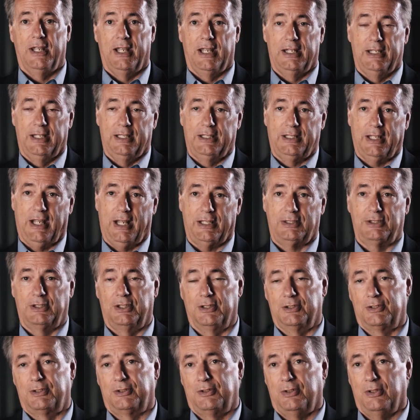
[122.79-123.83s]
And he attached
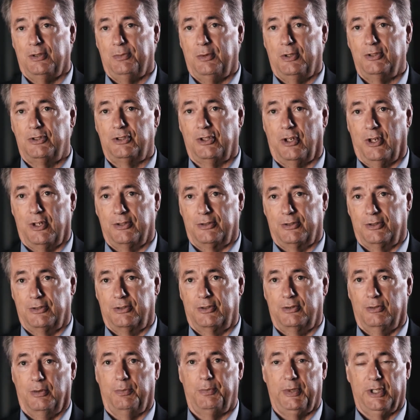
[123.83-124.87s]
this turbocharger
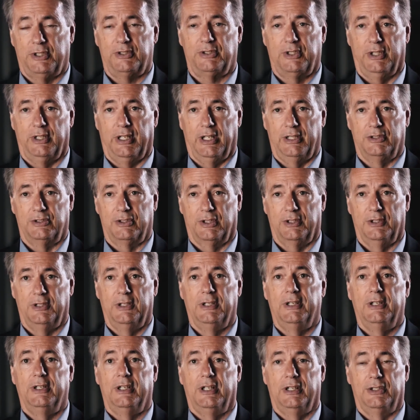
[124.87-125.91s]
to a piston engine
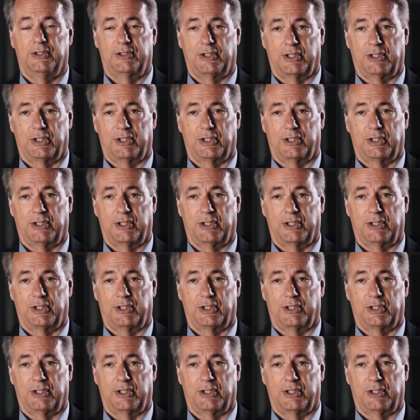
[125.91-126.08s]
and